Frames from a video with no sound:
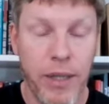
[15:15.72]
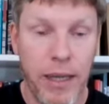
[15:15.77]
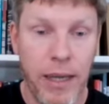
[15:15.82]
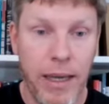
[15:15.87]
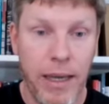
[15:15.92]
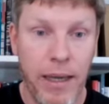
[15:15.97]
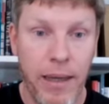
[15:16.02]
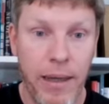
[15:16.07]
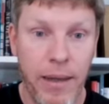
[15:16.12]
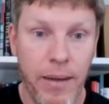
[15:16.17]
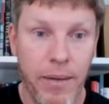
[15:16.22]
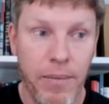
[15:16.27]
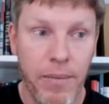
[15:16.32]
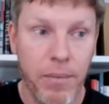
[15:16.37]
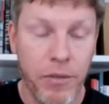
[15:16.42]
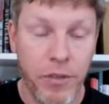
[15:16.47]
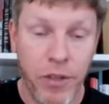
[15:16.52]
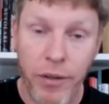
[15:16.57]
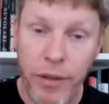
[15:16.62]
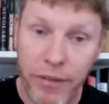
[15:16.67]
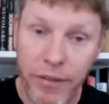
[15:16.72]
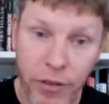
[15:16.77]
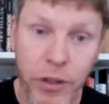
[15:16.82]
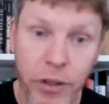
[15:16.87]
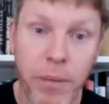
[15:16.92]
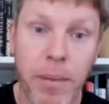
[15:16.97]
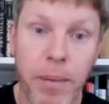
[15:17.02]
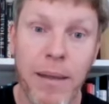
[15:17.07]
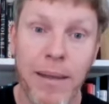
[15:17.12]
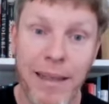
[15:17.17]

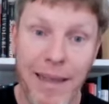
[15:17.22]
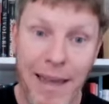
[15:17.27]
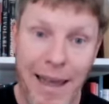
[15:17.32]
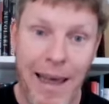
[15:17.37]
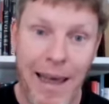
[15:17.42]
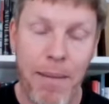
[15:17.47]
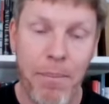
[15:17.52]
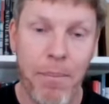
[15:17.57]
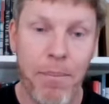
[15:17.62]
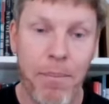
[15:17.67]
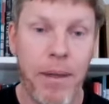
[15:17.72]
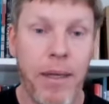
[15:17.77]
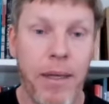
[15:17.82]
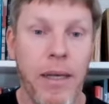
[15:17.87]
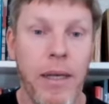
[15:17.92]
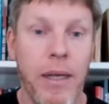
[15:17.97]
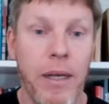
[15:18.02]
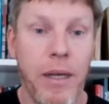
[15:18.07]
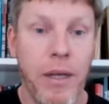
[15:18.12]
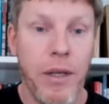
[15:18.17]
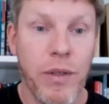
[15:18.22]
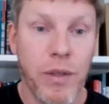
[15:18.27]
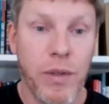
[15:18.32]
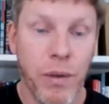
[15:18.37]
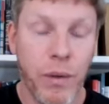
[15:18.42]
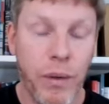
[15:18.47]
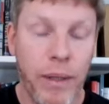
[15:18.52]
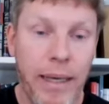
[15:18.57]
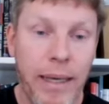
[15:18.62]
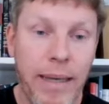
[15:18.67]
Wunderwald Kamm.
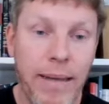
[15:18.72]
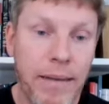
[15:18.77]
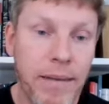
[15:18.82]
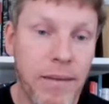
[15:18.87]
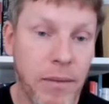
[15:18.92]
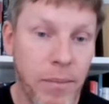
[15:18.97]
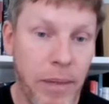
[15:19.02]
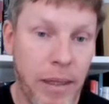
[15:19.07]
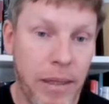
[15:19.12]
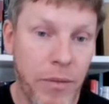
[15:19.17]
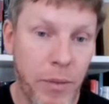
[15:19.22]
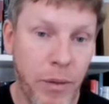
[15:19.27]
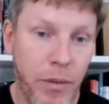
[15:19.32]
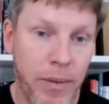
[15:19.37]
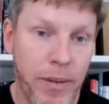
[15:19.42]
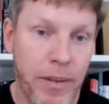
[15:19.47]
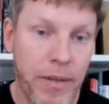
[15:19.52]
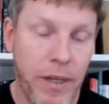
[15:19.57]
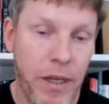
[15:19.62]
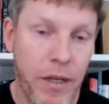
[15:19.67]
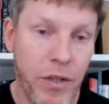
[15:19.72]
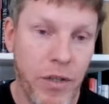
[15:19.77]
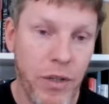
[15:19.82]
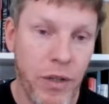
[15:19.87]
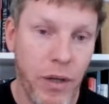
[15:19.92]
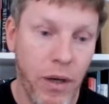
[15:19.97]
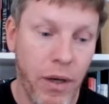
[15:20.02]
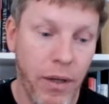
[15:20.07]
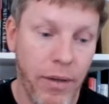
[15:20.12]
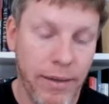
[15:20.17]
So he did some
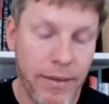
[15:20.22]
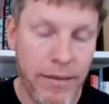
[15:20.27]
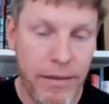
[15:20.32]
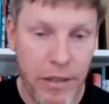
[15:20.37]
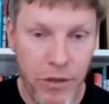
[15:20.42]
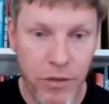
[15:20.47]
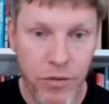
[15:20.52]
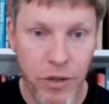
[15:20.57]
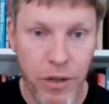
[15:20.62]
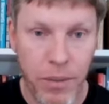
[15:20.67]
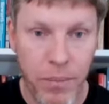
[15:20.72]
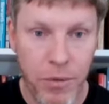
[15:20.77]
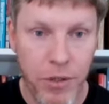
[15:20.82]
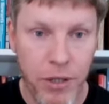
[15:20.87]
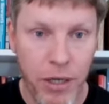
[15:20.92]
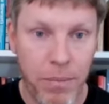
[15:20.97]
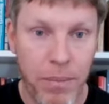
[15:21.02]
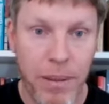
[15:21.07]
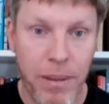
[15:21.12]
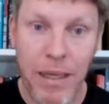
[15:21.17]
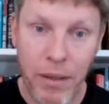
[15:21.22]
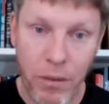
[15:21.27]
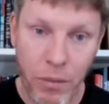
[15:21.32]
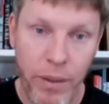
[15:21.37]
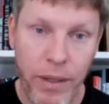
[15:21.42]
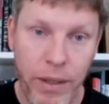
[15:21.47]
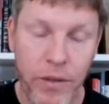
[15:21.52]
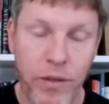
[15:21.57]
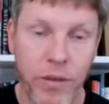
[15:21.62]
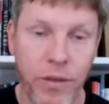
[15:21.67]
experimentation on the teardrop shape in
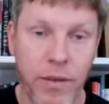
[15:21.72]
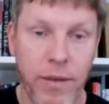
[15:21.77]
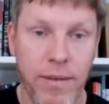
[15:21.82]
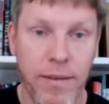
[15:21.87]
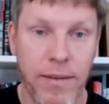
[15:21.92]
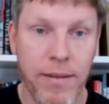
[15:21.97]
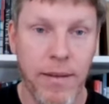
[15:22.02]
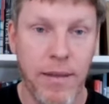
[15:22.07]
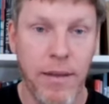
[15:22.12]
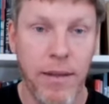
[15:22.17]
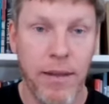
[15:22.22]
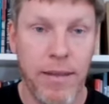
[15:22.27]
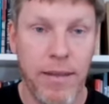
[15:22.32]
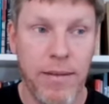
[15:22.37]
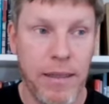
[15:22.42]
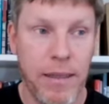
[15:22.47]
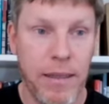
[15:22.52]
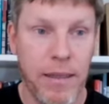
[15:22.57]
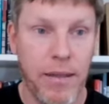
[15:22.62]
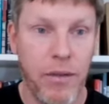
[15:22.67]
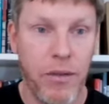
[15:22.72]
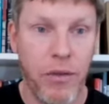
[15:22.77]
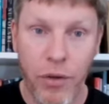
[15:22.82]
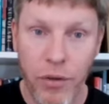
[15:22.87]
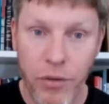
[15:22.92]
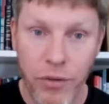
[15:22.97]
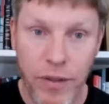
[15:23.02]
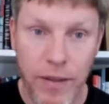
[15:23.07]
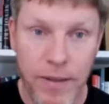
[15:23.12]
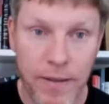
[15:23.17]
wind tunnels in the
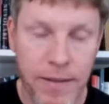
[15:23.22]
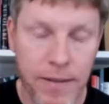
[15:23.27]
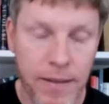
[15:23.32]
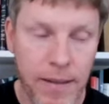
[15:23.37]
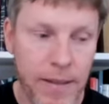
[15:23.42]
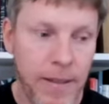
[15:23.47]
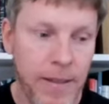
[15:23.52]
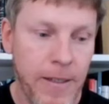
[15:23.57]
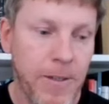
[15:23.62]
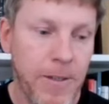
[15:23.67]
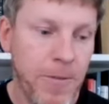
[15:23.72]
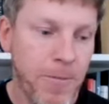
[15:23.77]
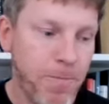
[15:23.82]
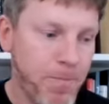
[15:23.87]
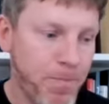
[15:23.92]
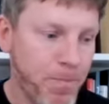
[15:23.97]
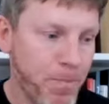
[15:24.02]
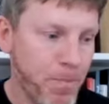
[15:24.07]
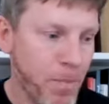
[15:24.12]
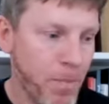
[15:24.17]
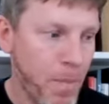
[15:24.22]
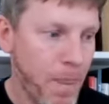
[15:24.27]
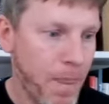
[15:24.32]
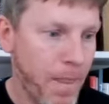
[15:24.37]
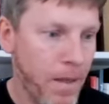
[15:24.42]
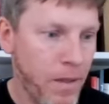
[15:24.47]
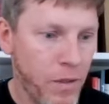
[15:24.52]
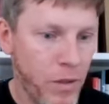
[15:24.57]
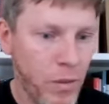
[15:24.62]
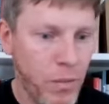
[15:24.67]
1930s.
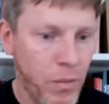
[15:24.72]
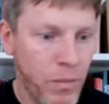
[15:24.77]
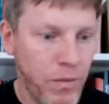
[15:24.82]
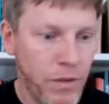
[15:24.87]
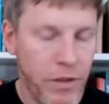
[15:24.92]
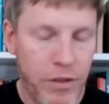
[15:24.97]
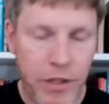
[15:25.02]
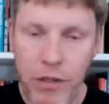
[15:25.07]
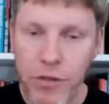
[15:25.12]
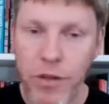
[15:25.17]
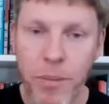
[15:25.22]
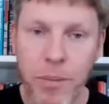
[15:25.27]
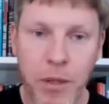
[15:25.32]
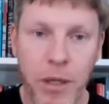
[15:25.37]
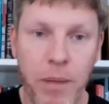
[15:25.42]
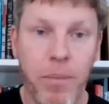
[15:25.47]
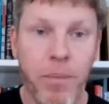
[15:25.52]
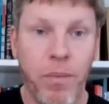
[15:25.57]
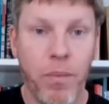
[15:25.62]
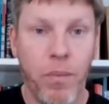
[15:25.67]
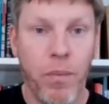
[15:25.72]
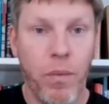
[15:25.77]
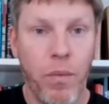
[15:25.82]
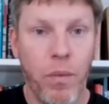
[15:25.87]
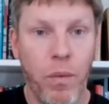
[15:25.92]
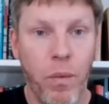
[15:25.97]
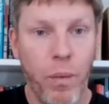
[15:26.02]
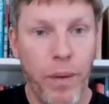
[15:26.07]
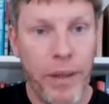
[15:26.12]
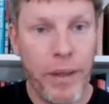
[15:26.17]
So the teardrop shape,
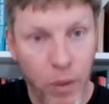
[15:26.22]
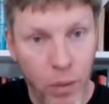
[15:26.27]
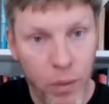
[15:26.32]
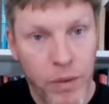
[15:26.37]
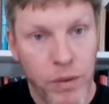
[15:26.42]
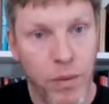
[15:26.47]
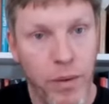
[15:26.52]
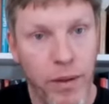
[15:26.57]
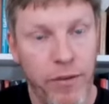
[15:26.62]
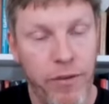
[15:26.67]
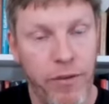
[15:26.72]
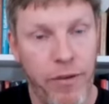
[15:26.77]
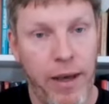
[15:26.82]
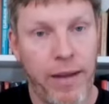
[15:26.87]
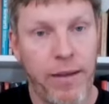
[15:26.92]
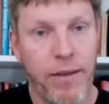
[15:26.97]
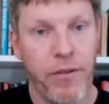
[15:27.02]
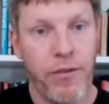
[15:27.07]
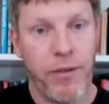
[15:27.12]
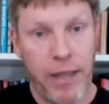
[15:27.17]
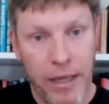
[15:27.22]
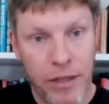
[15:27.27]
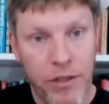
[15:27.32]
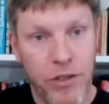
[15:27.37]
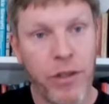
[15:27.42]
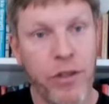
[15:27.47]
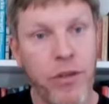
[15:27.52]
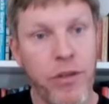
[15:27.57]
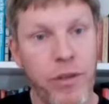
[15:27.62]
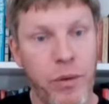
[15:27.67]
we know it's quite effective. The
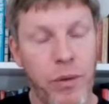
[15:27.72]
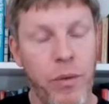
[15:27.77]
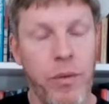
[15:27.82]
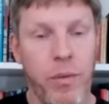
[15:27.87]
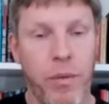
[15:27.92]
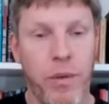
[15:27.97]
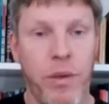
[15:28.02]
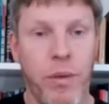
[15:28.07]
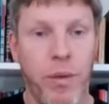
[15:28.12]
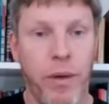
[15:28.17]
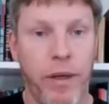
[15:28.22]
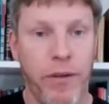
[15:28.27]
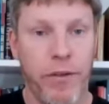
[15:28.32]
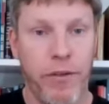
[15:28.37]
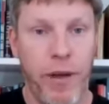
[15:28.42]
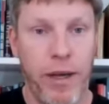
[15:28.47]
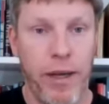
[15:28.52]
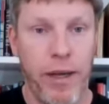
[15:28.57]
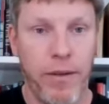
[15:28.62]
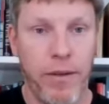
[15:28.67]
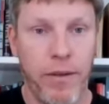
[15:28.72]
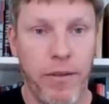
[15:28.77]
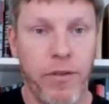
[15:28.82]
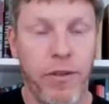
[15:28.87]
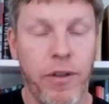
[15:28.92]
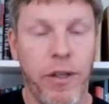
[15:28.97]
engineers knew it was quite effective.